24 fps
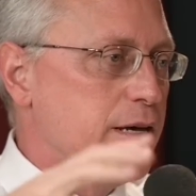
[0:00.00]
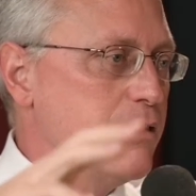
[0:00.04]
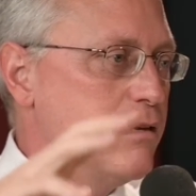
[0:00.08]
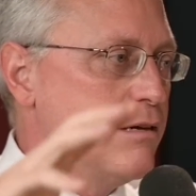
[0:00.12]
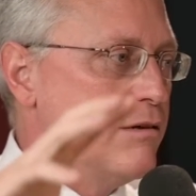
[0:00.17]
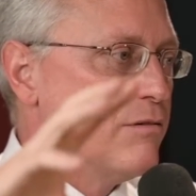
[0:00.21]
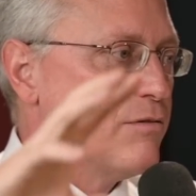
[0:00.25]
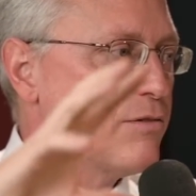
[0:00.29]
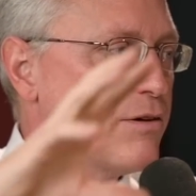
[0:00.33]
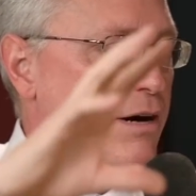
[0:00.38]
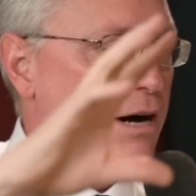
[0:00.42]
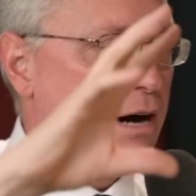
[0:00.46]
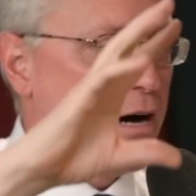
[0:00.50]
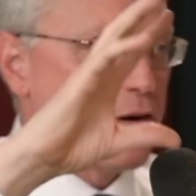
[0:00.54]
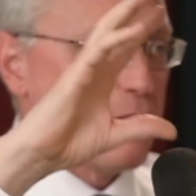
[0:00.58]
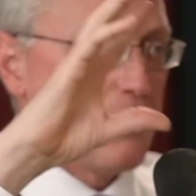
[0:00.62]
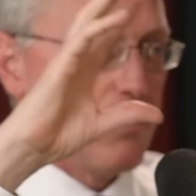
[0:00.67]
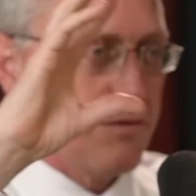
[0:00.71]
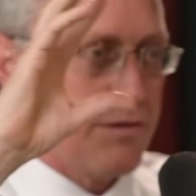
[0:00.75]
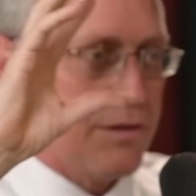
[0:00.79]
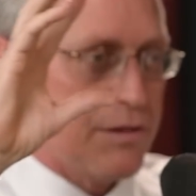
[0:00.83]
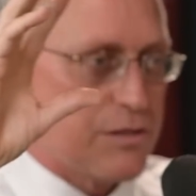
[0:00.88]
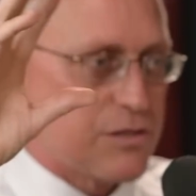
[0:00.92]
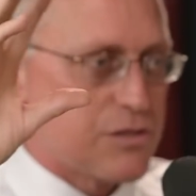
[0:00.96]
you've got
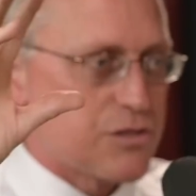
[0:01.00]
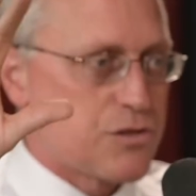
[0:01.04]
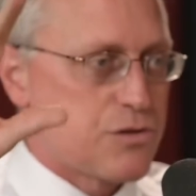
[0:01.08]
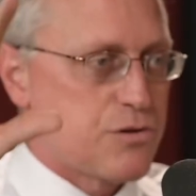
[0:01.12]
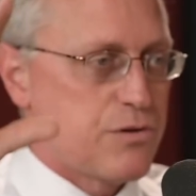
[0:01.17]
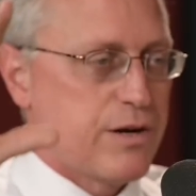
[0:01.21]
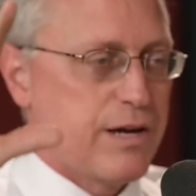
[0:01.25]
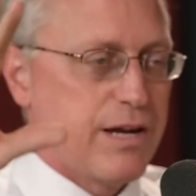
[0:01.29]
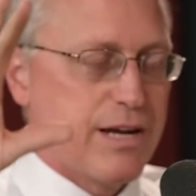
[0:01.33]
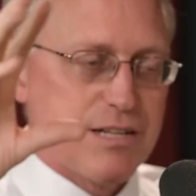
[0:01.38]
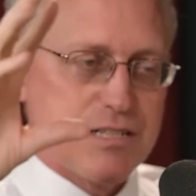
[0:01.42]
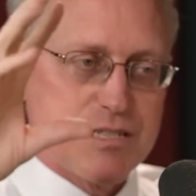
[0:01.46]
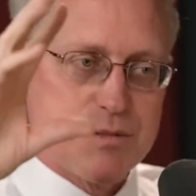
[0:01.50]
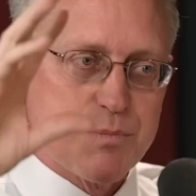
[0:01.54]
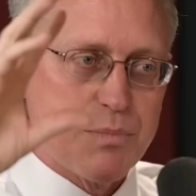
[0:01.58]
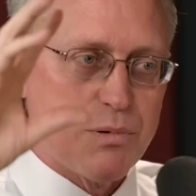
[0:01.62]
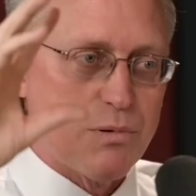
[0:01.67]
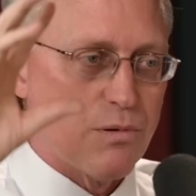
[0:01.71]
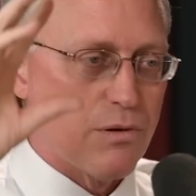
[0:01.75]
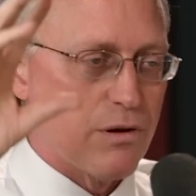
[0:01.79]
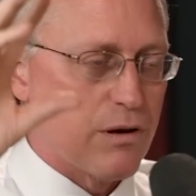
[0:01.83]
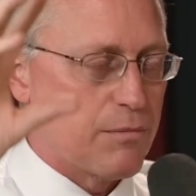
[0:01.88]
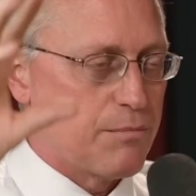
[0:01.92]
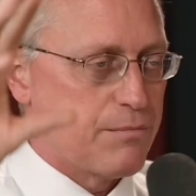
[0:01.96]
all these
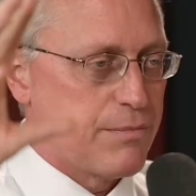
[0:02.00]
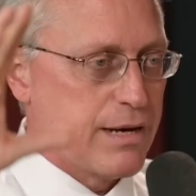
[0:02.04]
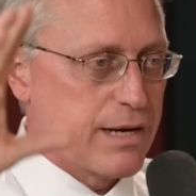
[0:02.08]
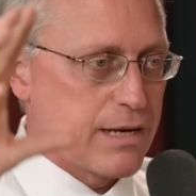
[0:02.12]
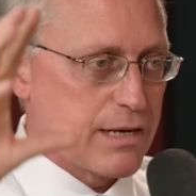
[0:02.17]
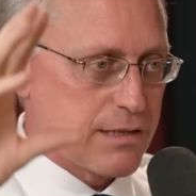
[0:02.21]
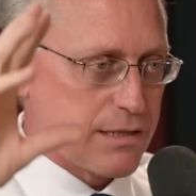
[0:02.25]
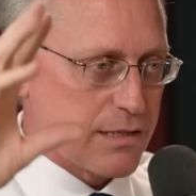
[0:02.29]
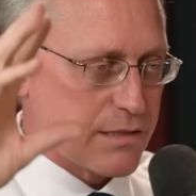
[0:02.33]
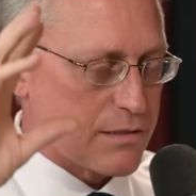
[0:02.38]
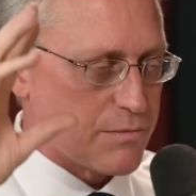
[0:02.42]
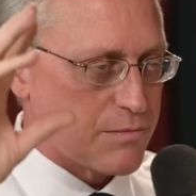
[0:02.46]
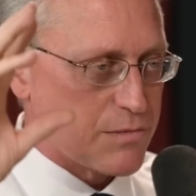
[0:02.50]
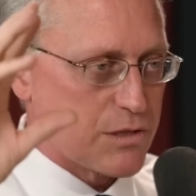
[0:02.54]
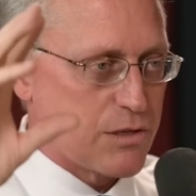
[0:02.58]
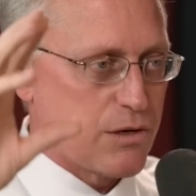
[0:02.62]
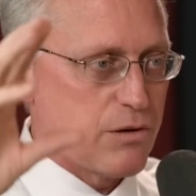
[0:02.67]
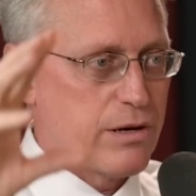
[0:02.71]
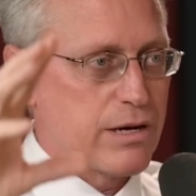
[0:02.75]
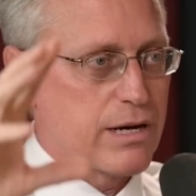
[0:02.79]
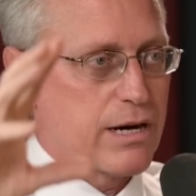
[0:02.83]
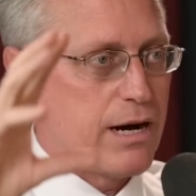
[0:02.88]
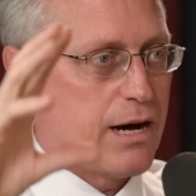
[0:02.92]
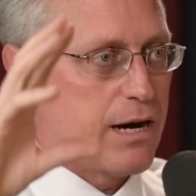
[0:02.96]
transport mechanisms
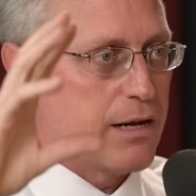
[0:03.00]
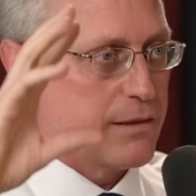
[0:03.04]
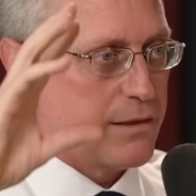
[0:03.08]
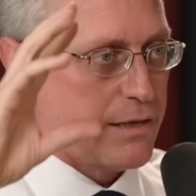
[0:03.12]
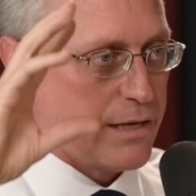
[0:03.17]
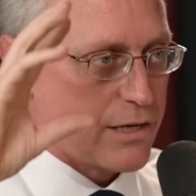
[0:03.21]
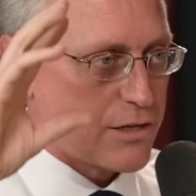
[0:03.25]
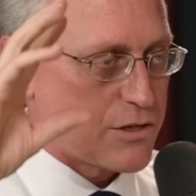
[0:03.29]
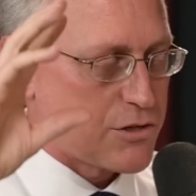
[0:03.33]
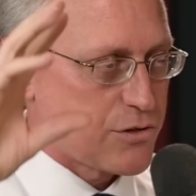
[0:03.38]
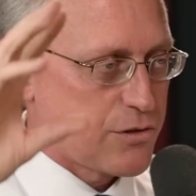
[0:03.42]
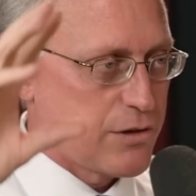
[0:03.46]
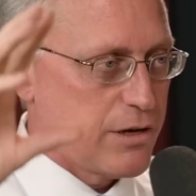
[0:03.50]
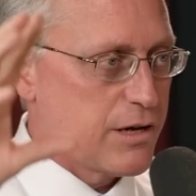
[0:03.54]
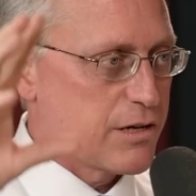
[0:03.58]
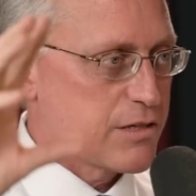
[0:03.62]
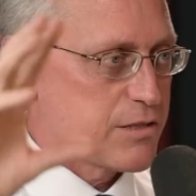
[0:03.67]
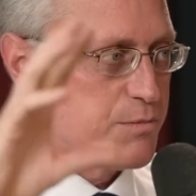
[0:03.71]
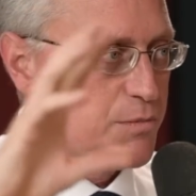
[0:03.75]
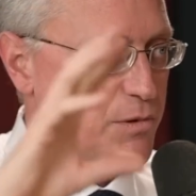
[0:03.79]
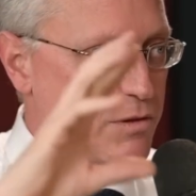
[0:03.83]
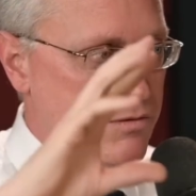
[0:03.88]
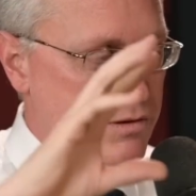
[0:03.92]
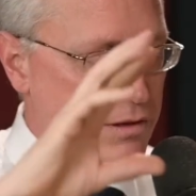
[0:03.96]
going on, like
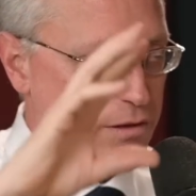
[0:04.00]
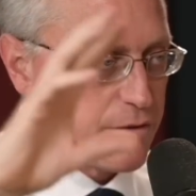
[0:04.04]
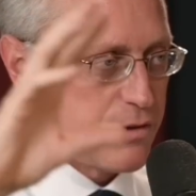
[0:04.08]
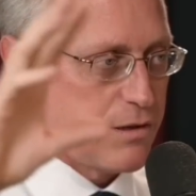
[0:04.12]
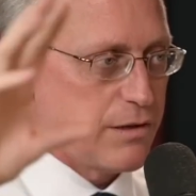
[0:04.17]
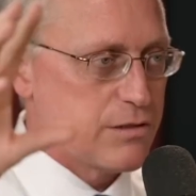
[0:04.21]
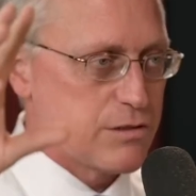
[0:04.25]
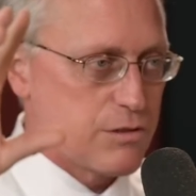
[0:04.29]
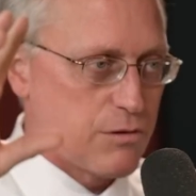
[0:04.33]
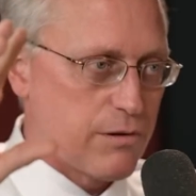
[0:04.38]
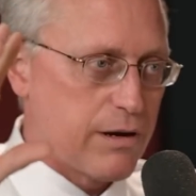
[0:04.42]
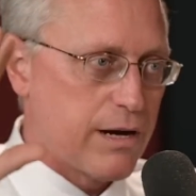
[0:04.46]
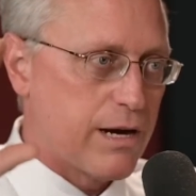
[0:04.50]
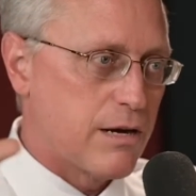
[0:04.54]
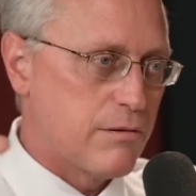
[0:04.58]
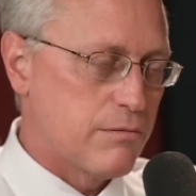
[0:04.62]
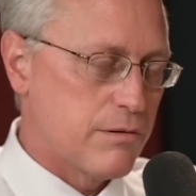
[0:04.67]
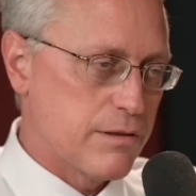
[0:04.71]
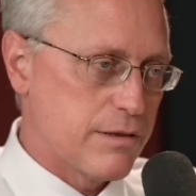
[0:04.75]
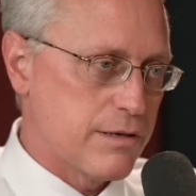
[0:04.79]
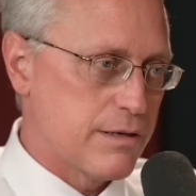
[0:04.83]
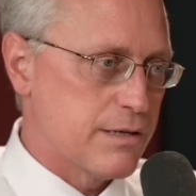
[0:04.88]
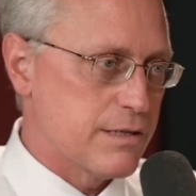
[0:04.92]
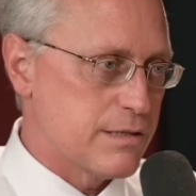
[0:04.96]
trucks moving things around
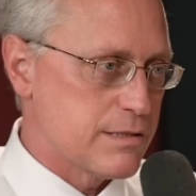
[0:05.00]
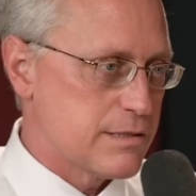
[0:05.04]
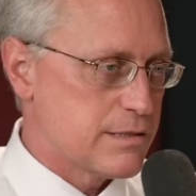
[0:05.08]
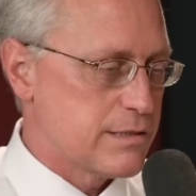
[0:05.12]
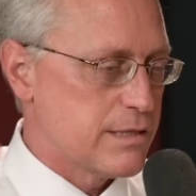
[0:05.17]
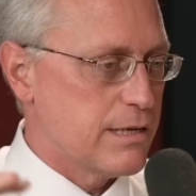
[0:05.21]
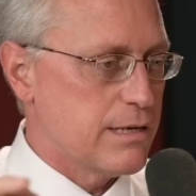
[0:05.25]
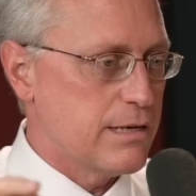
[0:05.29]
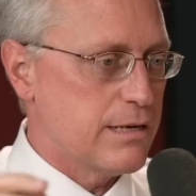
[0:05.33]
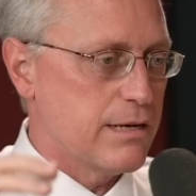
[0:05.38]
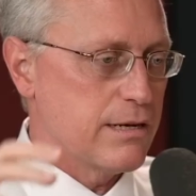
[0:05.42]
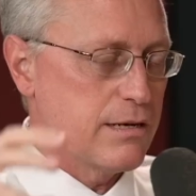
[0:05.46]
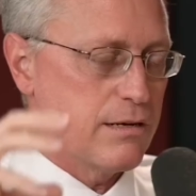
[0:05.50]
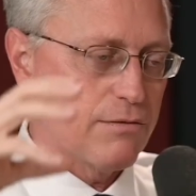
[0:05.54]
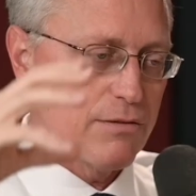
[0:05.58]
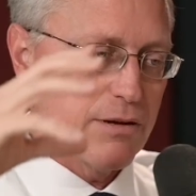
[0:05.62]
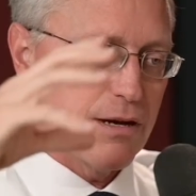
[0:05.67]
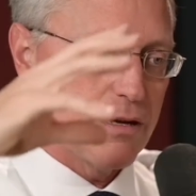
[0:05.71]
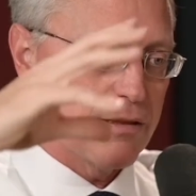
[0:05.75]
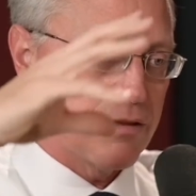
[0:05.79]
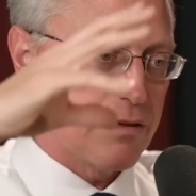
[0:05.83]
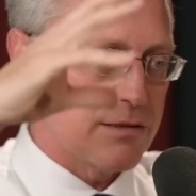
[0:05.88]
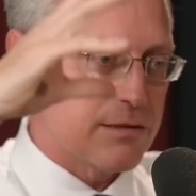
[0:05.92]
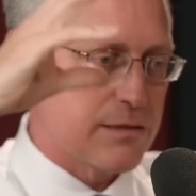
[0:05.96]
within a city, and you've
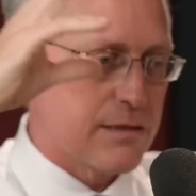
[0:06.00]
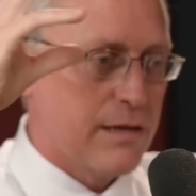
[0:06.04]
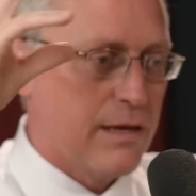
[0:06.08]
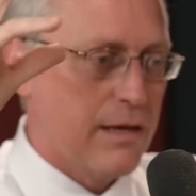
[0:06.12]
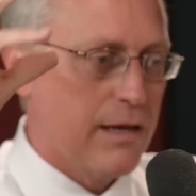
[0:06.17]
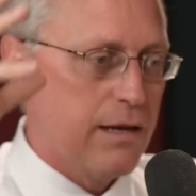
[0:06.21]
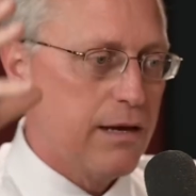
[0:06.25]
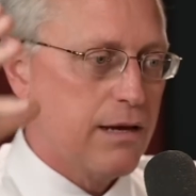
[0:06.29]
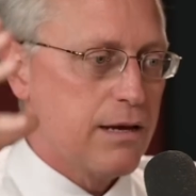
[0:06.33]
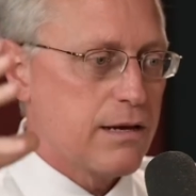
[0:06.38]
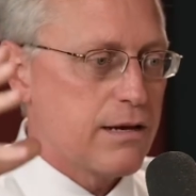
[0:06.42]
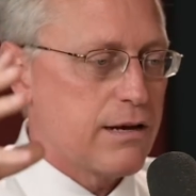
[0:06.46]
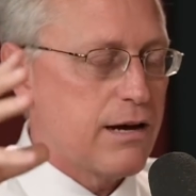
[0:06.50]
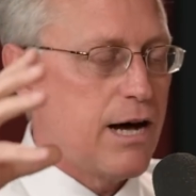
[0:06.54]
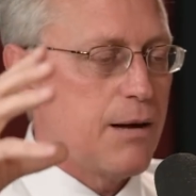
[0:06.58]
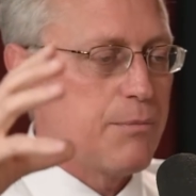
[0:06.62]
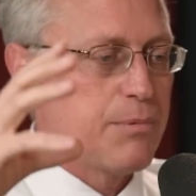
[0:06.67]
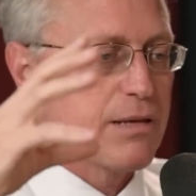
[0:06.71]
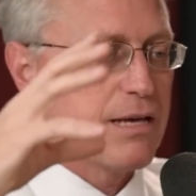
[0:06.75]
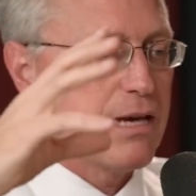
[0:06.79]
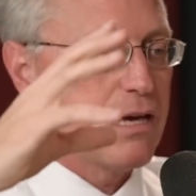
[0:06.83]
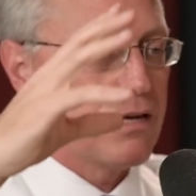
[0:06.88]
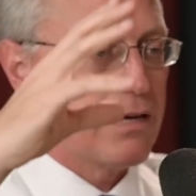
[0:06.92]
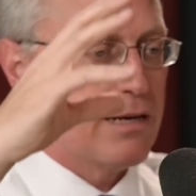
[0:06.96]
got these
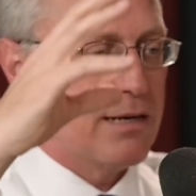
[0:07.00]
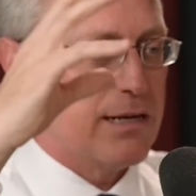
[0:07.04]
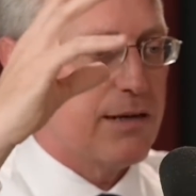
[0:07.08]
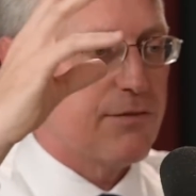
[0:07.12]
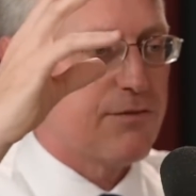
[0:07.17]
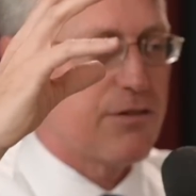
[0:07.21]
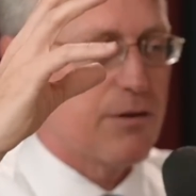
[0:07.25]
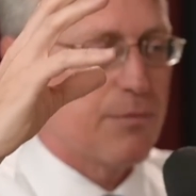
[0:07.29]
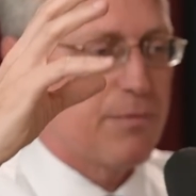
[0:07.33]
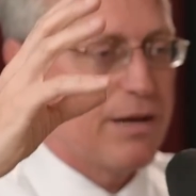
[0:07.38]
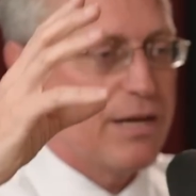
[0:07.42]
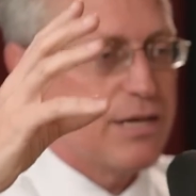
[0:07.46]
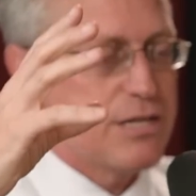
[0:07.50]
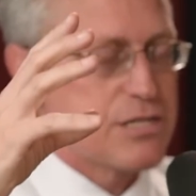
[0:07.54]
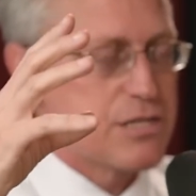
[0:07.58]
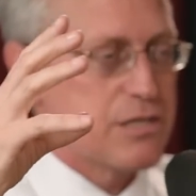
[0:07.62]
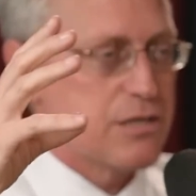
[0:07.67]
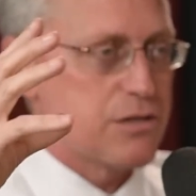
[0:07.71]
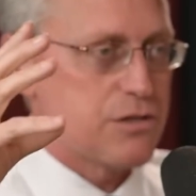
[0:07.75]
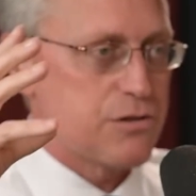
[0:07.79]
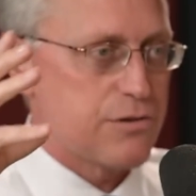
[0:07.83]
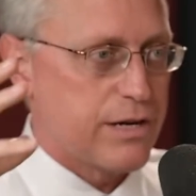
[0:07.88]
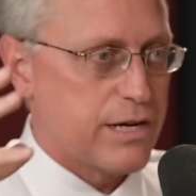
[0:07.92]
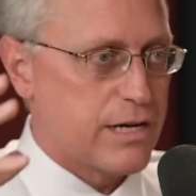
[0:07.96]
complicated
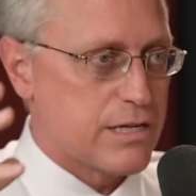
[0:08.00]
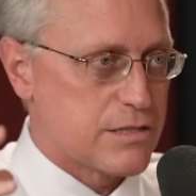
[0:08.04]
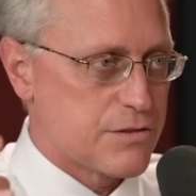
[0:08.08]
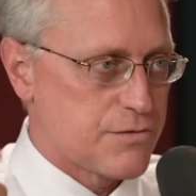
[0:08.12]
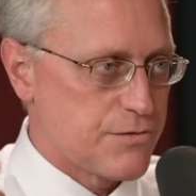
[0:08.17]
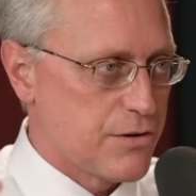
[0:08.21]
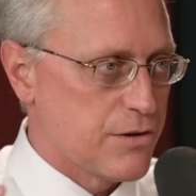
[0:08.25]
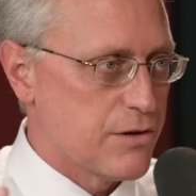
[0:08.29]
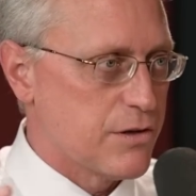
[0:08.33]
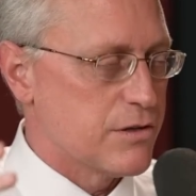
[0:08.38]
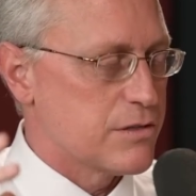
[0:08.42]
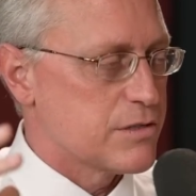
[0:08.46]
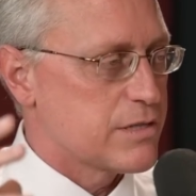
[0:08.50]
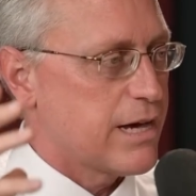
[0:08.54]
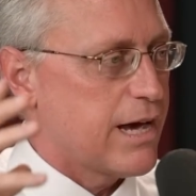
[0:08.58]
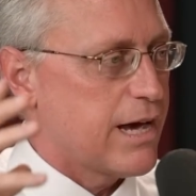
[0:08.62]
information transfers